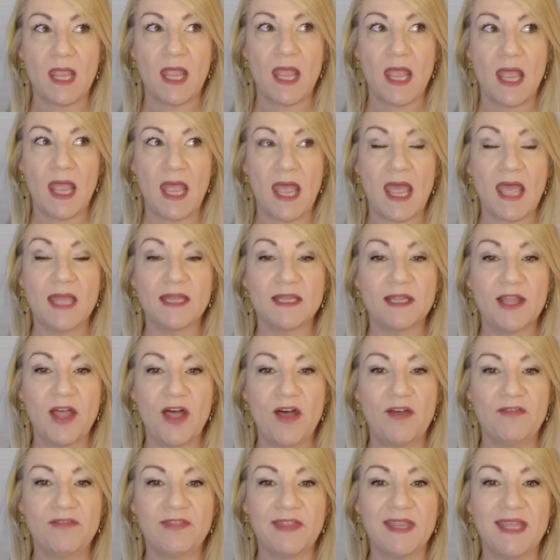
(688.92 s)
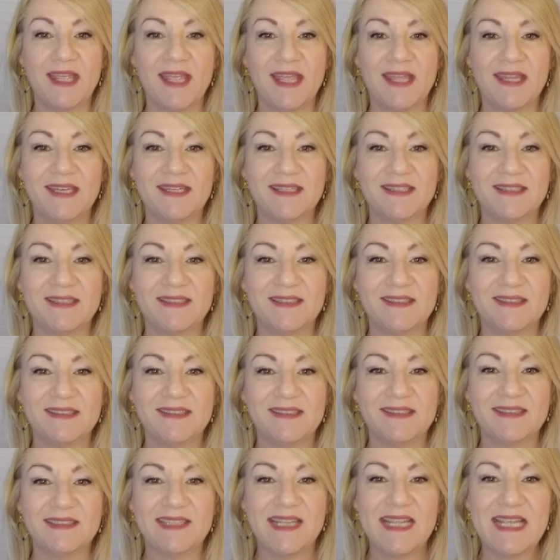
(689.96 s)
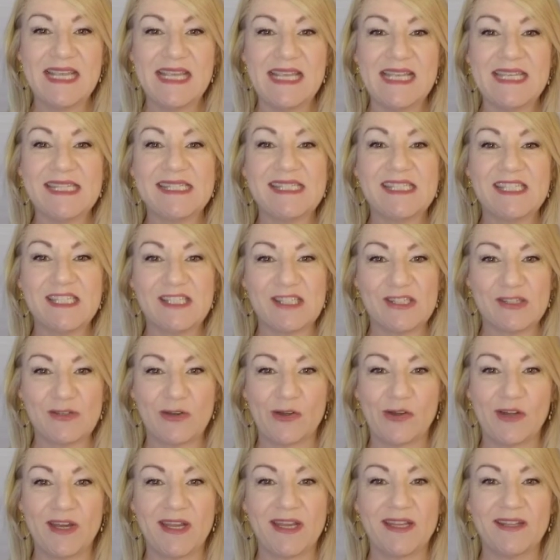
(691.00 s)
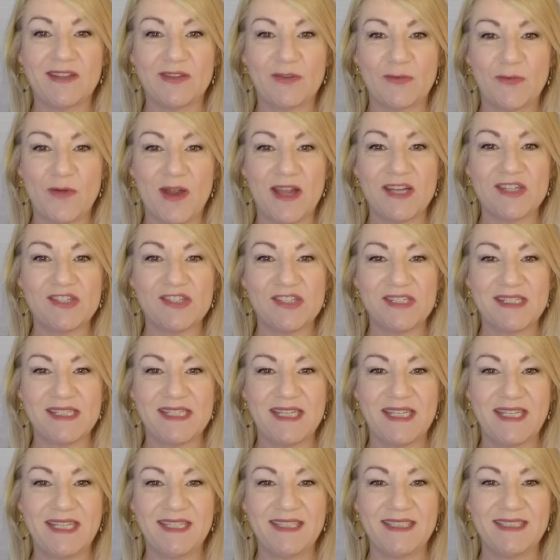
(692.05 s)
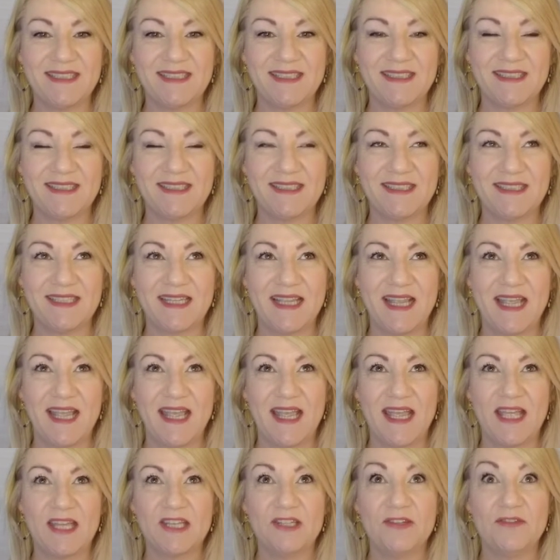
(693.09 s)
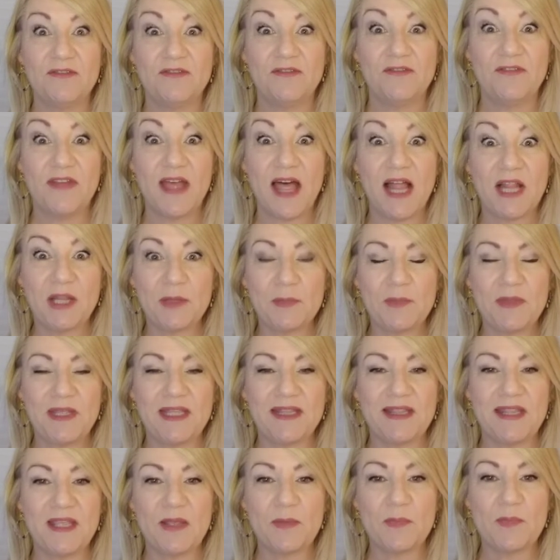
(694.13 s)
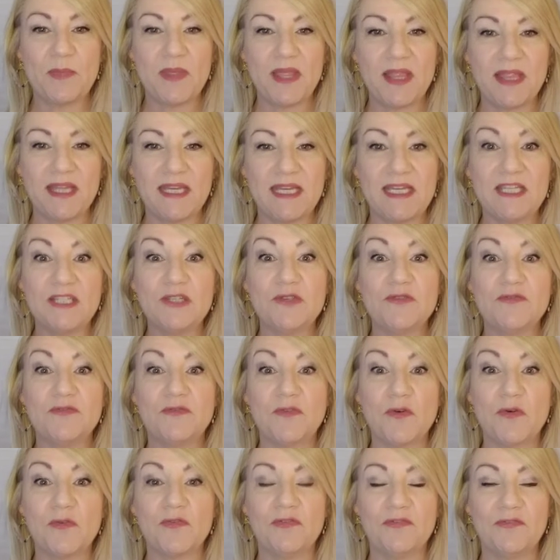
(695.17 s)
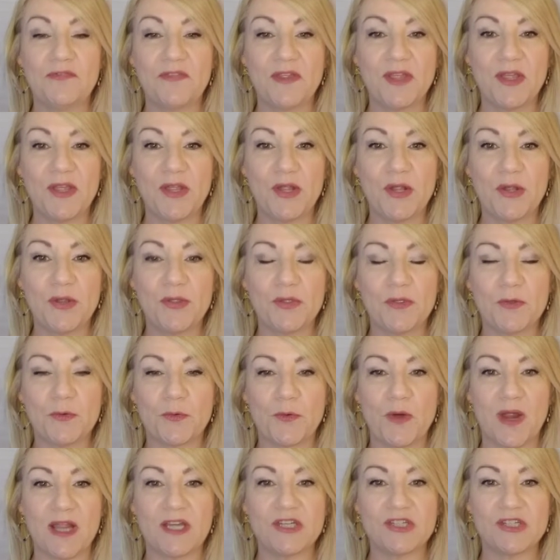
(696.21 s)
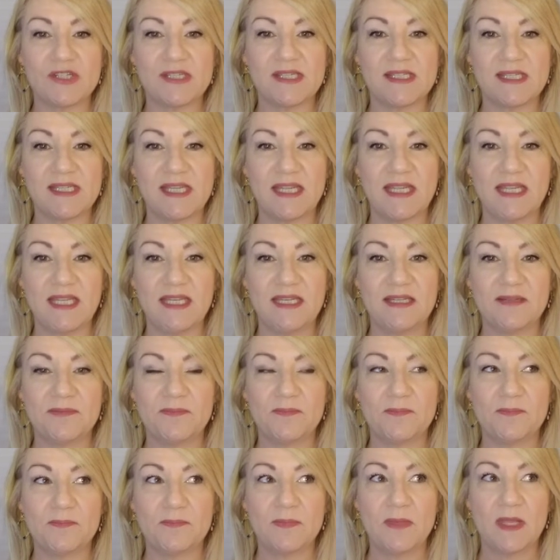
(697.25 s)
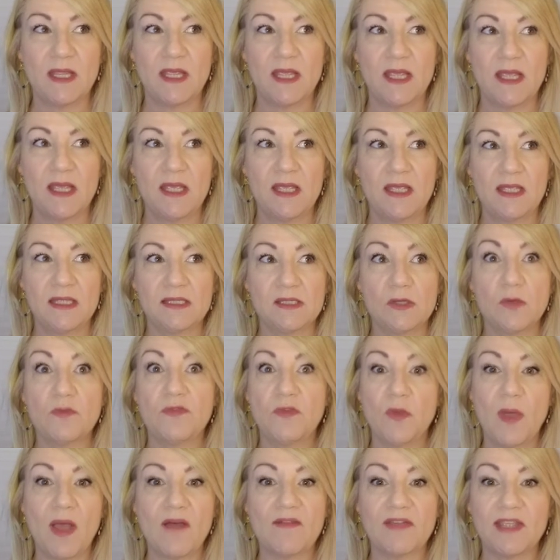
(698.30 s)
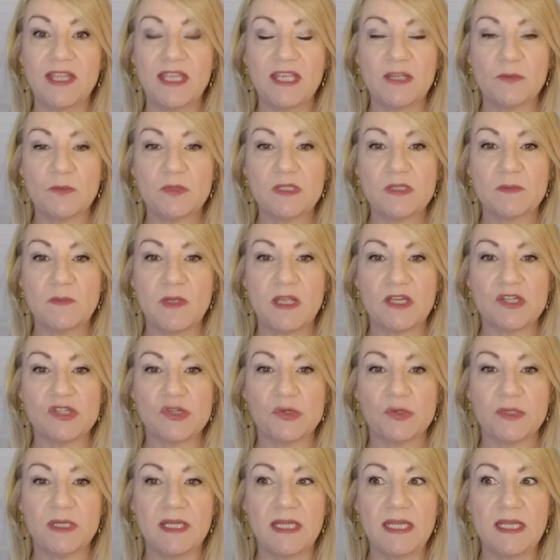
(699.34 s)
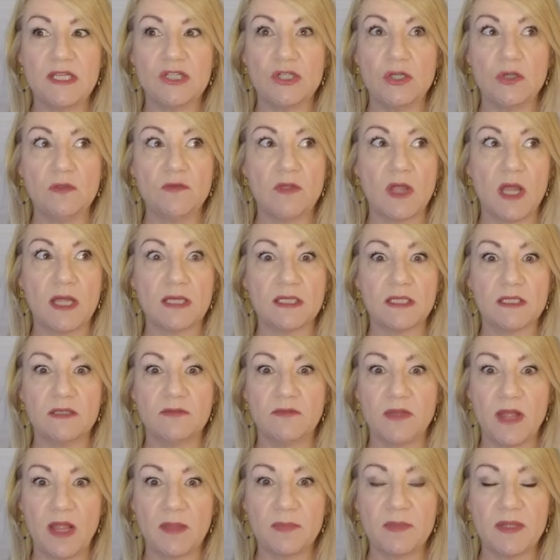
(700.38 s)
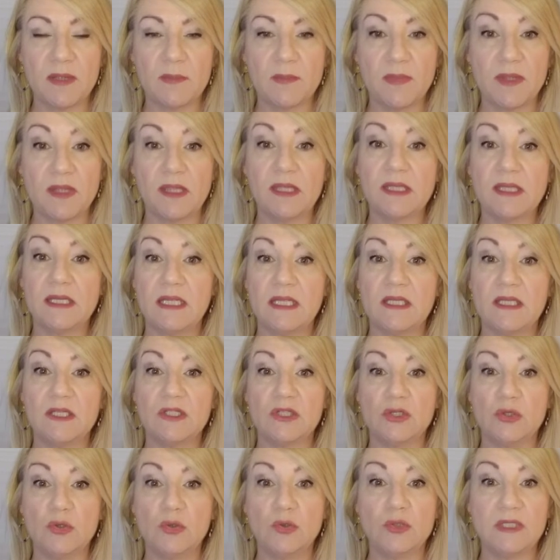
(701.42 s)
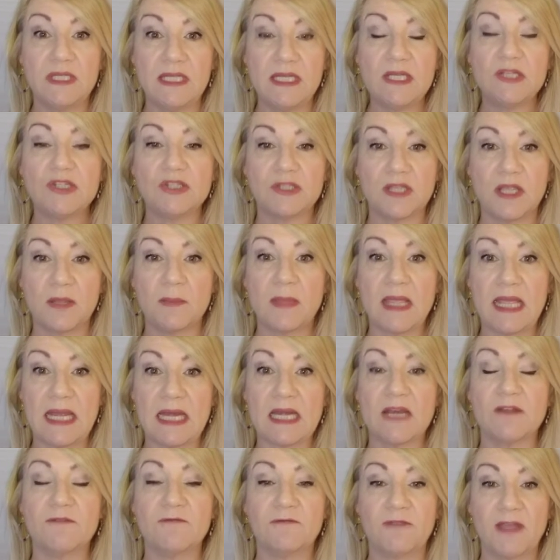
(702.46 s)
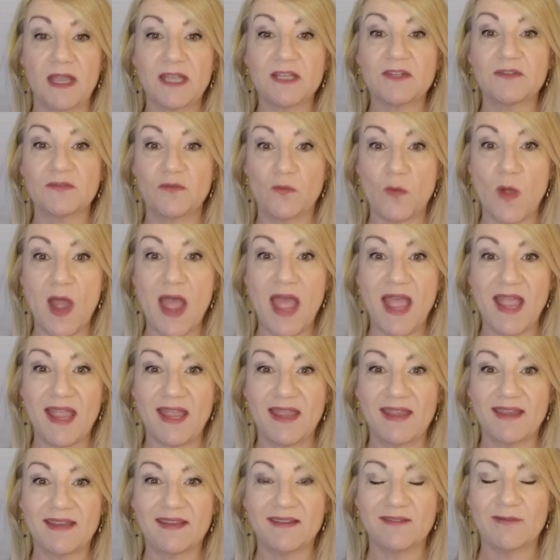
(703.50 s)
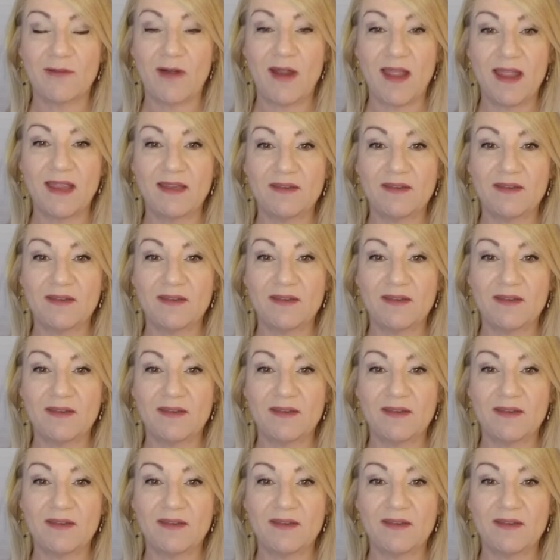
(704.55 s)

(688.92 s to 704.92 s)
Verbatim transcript: And love then is discerning the righteous need, developing the ability to fulfill the righteous need. So, if you have a kid with special needs, you've got to develop the ability to teach them in an effective way, right?